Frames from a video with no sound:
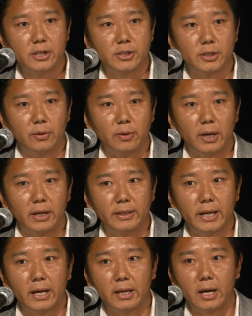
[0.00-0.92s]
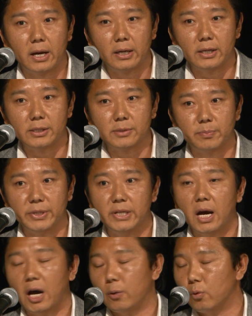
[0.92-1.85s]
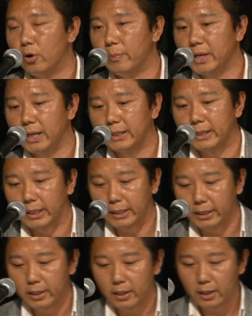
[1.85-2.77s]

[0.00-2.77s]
So that is pretty heartwarming, I think.